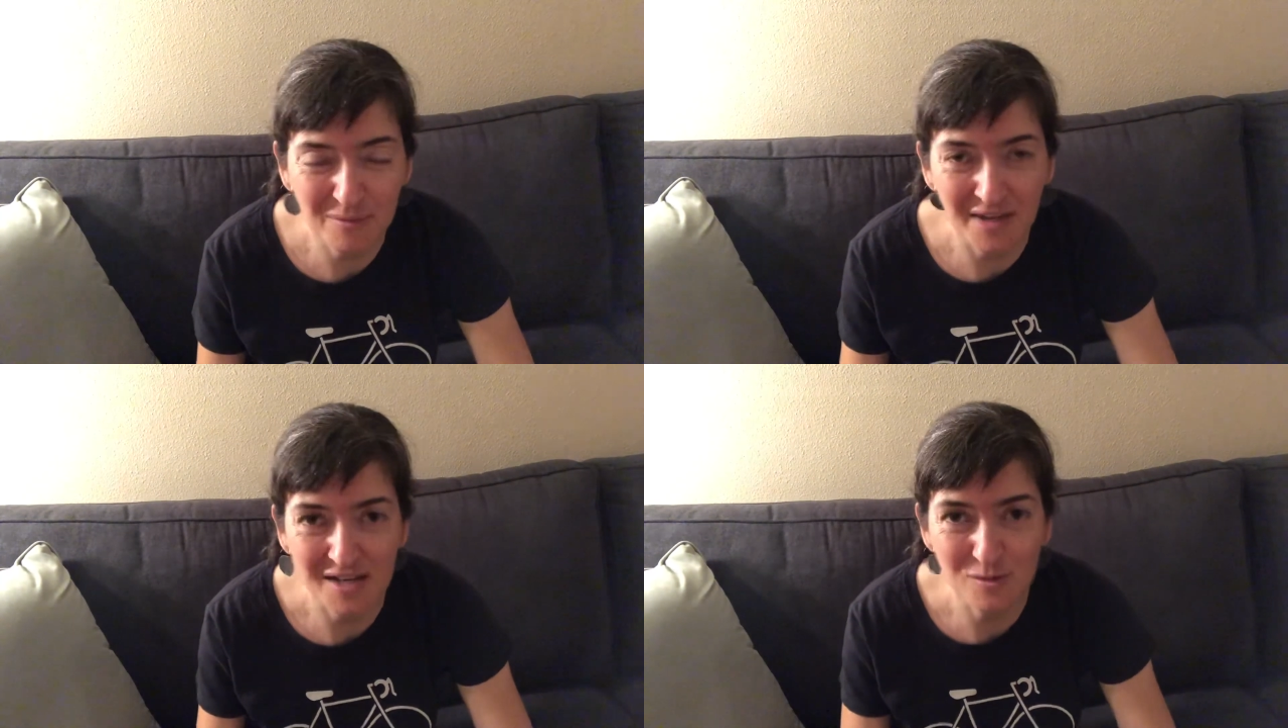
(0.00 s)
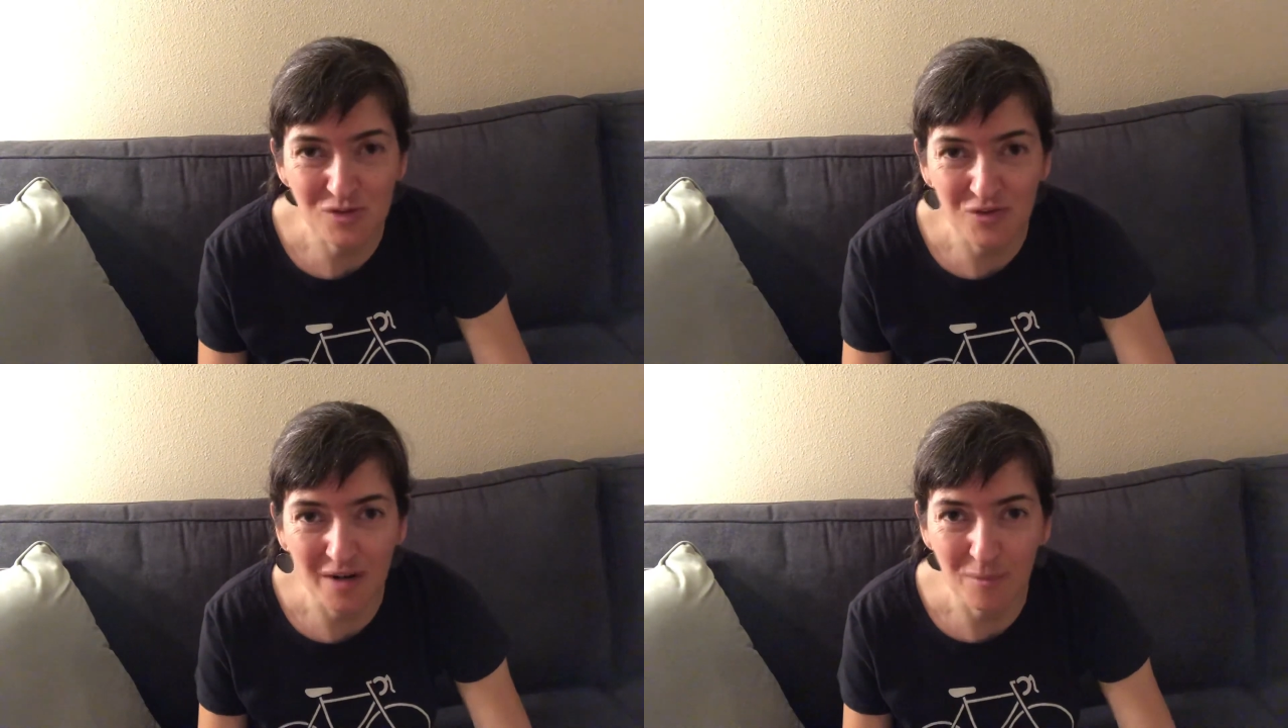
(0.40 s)
guys was
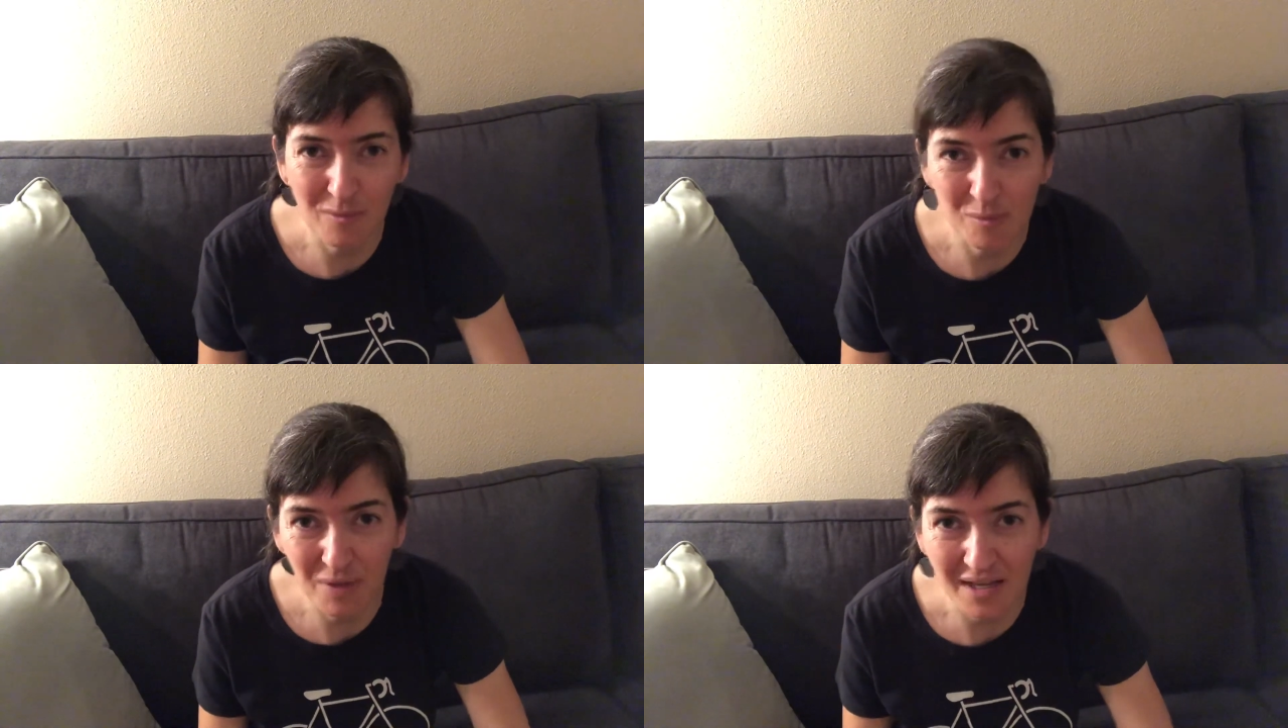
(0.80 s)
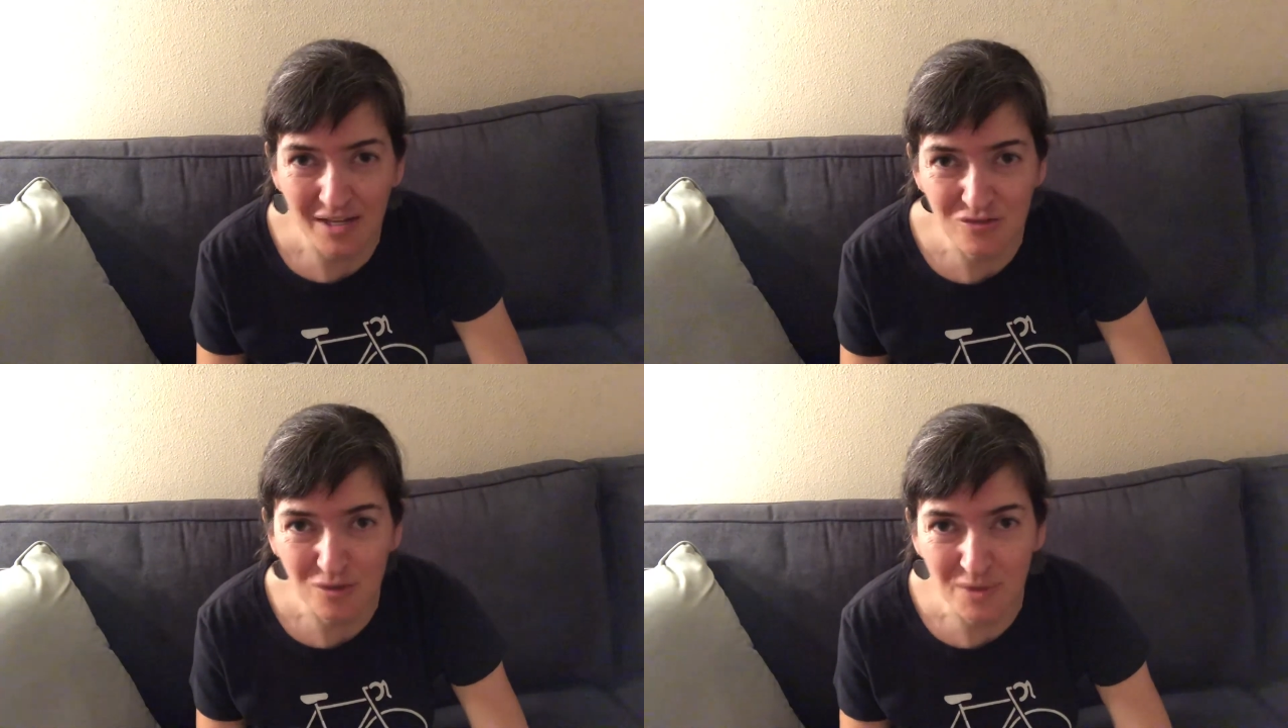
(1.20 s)
trying to make me pay
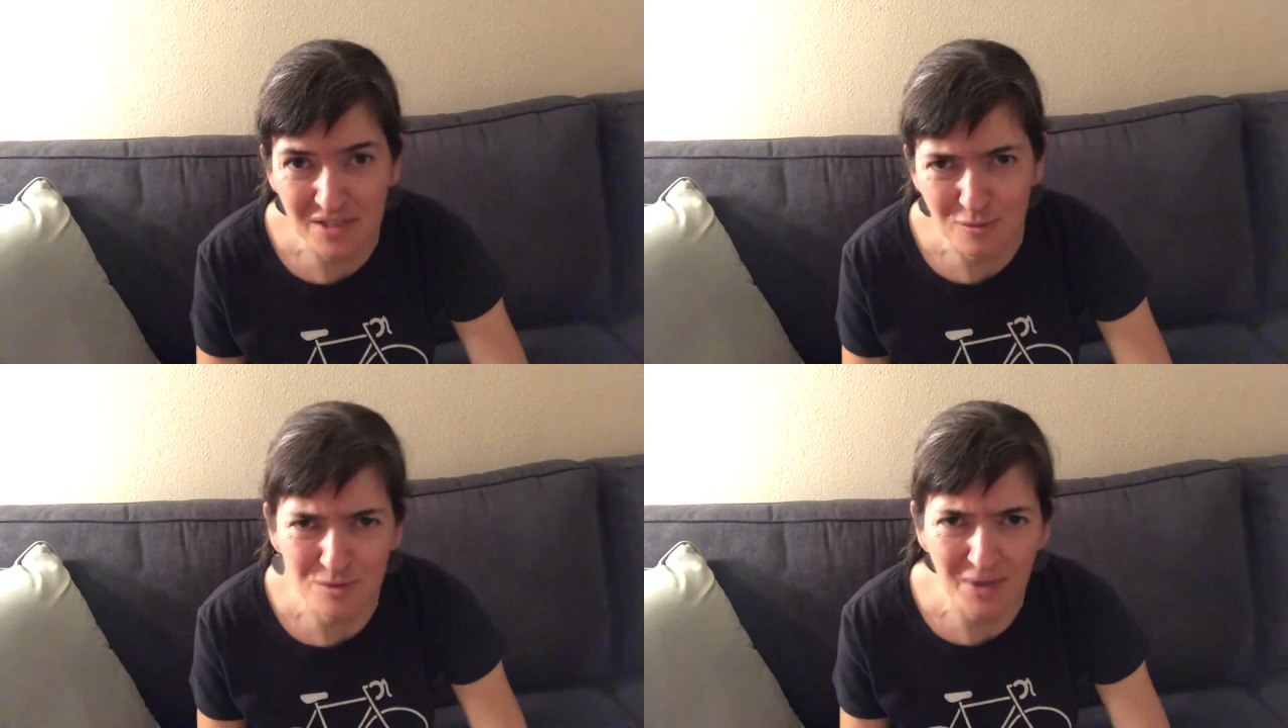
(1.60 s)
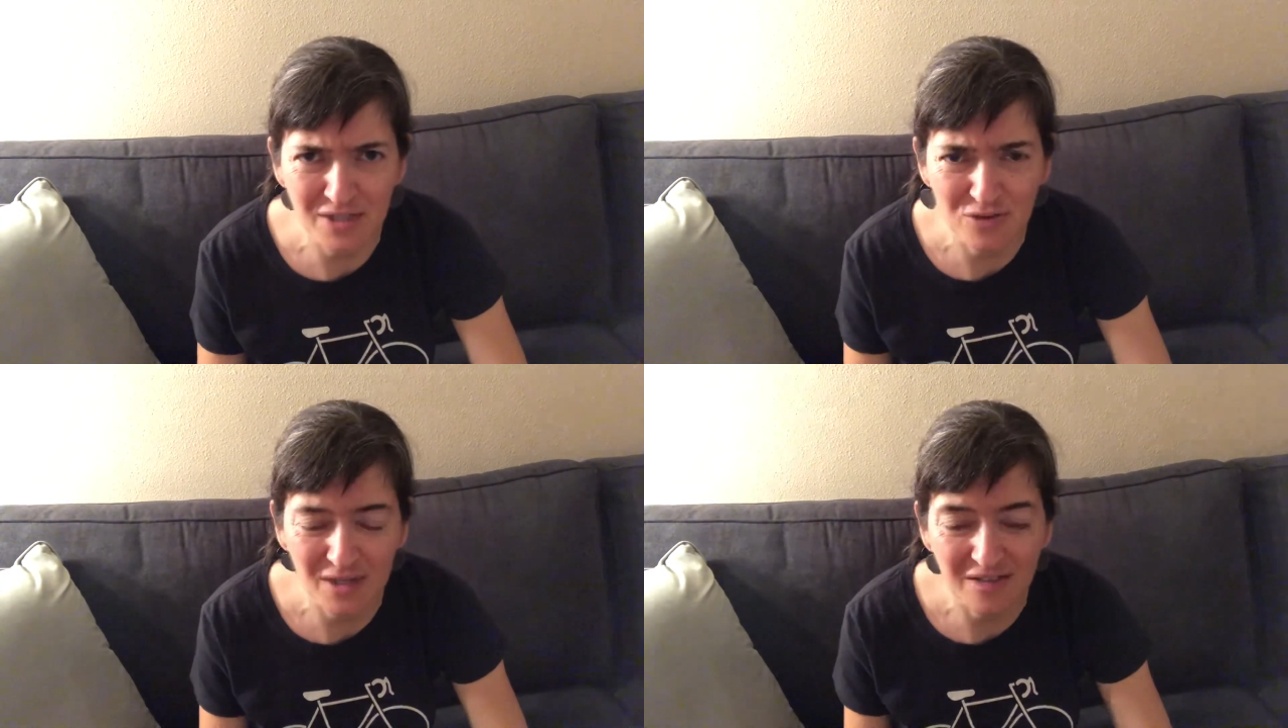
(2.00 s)
extra because it was a bike
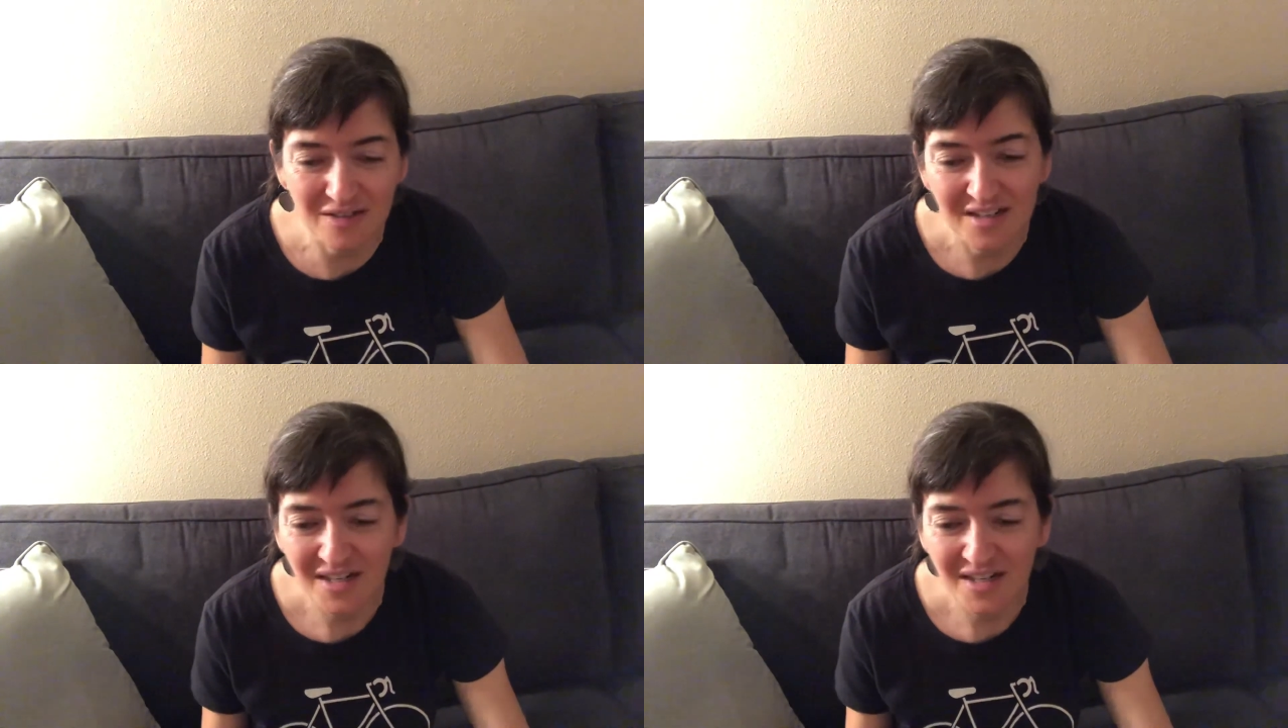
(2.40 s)
trailer,